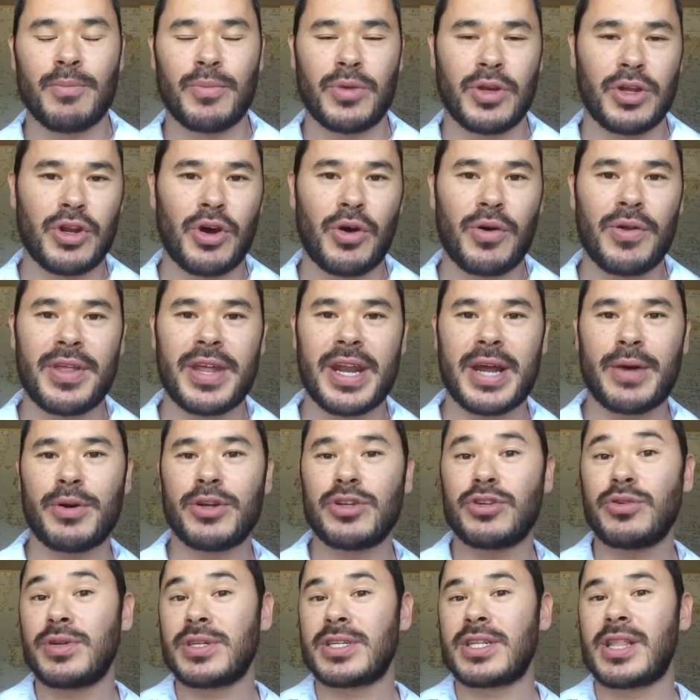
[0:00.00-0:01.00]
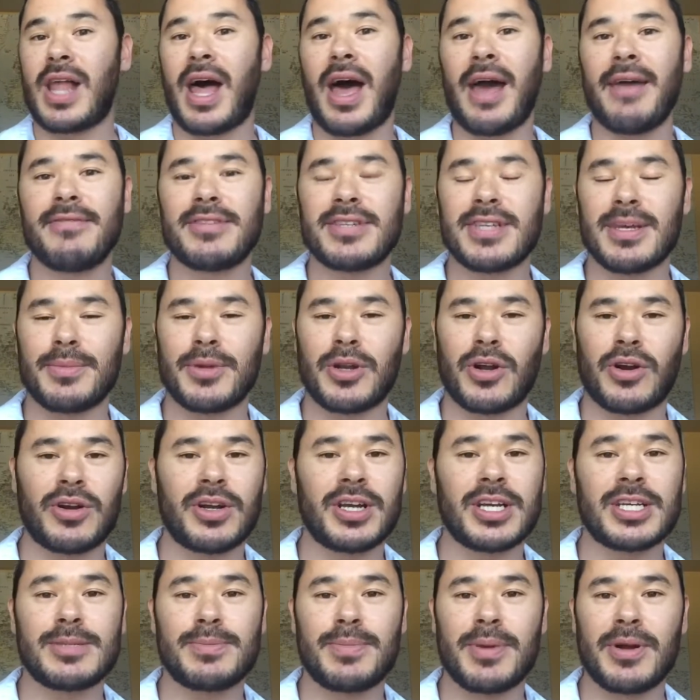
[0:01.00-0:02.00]
And then I went to his live seminar
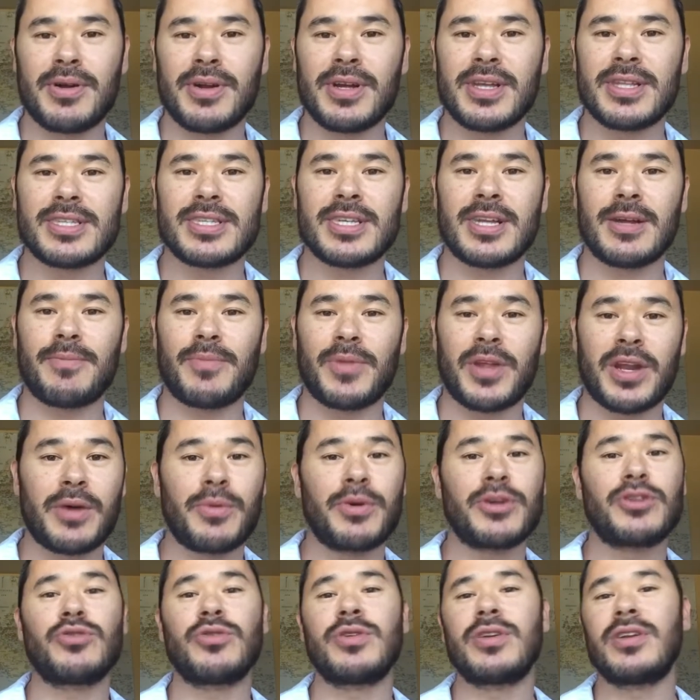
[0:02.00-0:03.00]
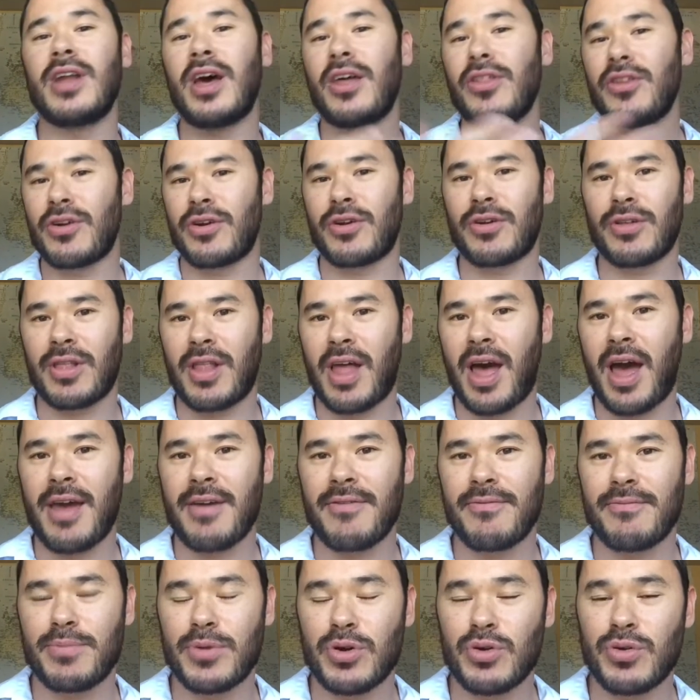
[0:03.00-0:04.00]
and experienced him. Then I went to another
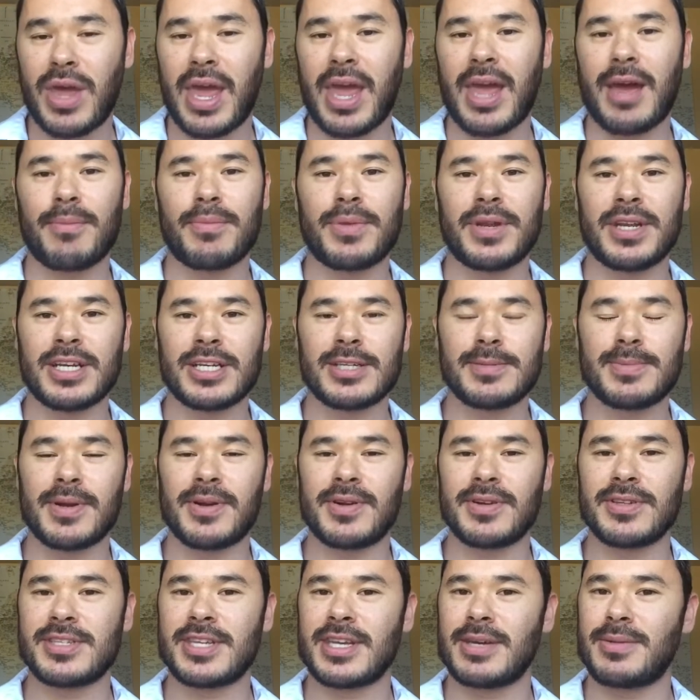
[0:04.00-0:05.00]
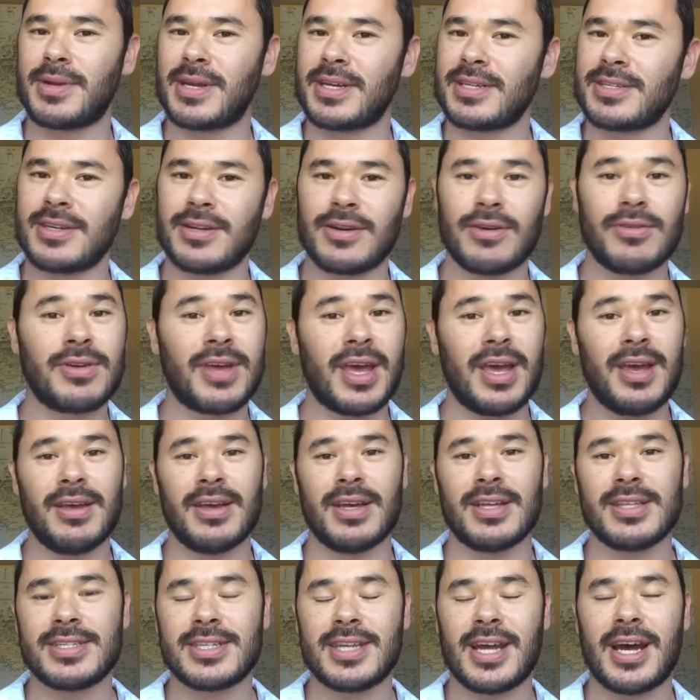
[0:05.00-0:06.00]
live boot camp and experienced him. And I said, okay,
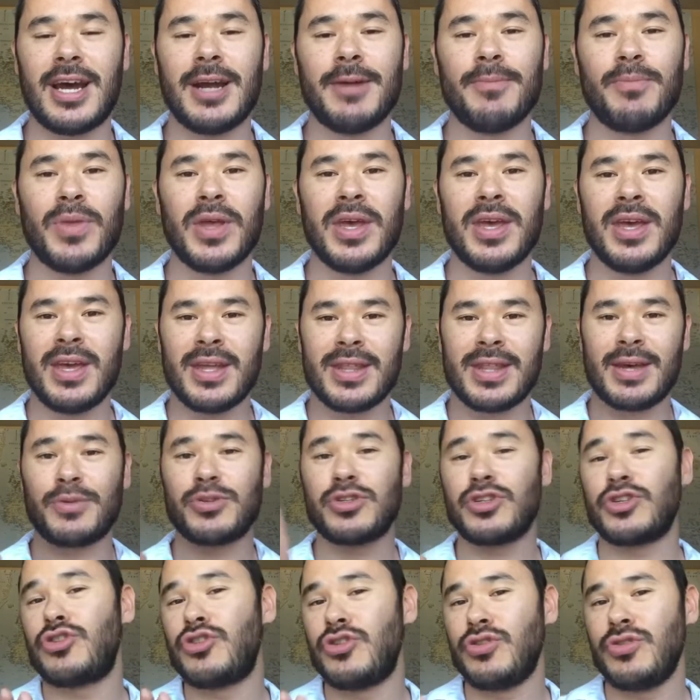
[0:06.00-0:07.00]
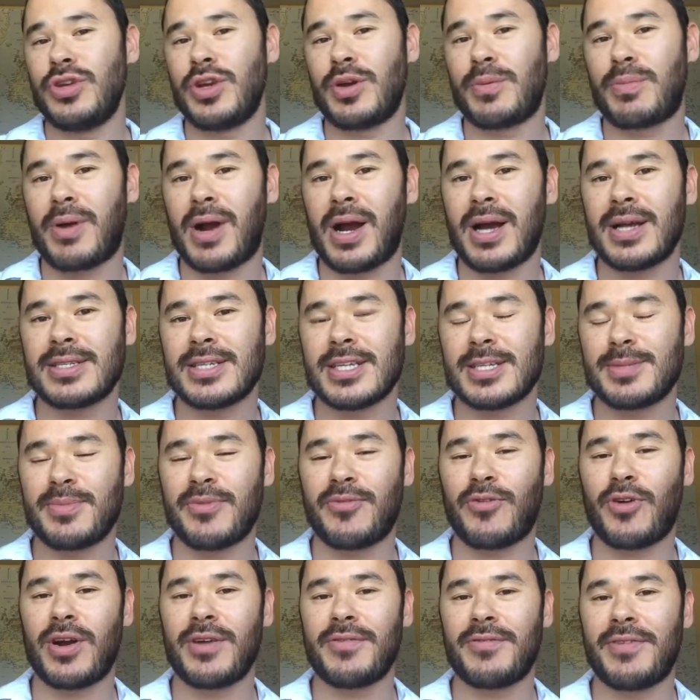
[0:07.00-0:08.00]
it's time. That was a 2-year process
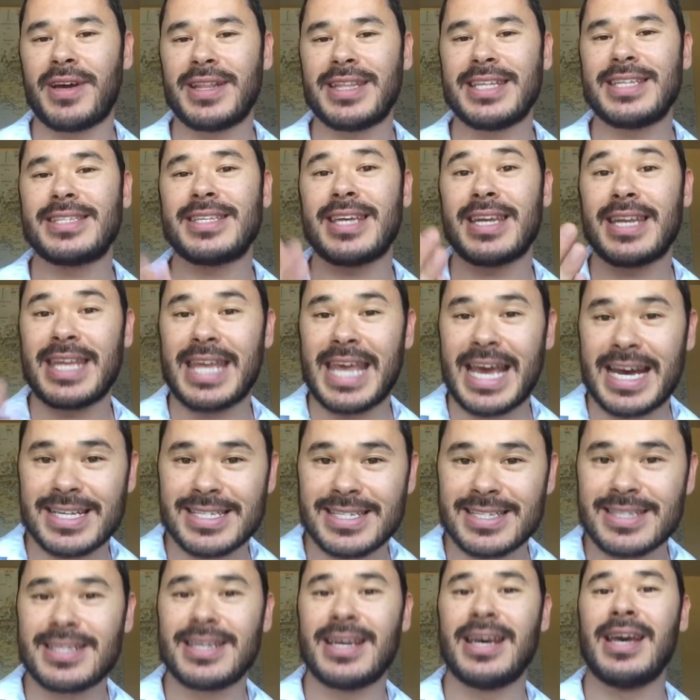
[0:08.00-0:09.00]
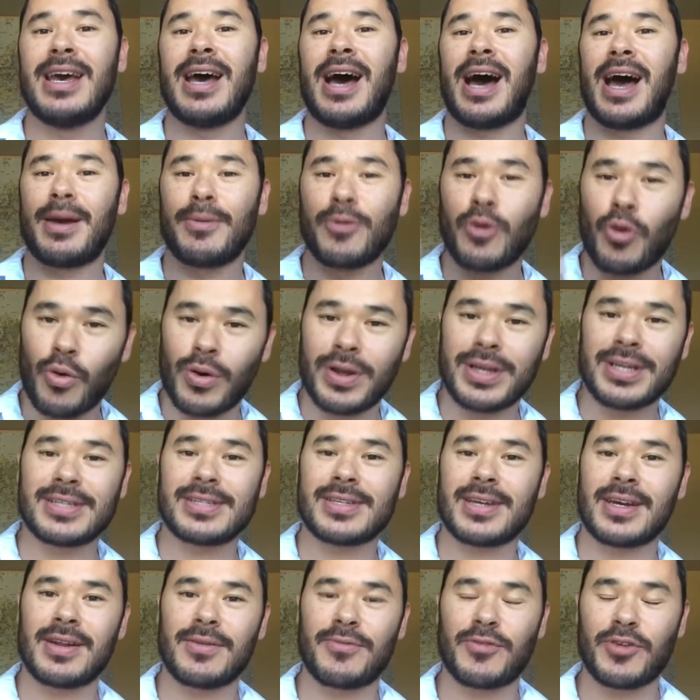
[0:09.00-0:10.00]
before I finally said, yes, I'm going to
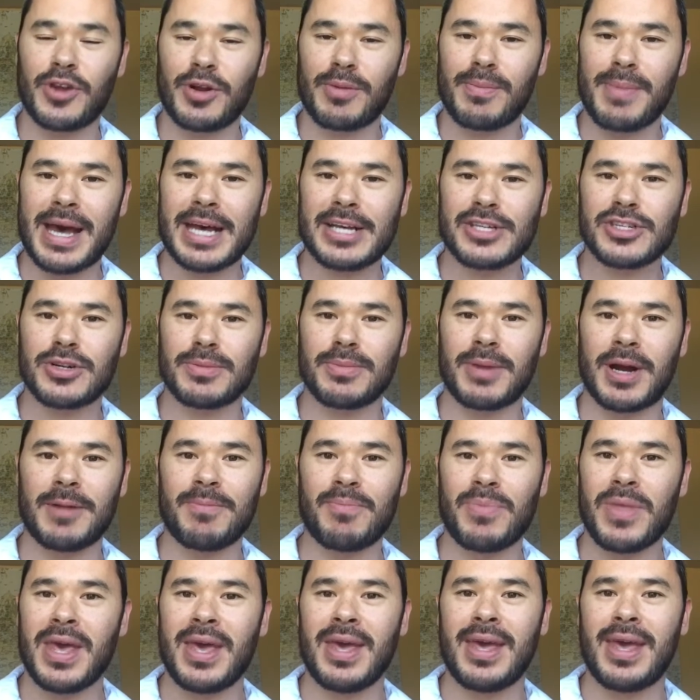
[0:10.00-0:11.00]
sign up for your mastermind.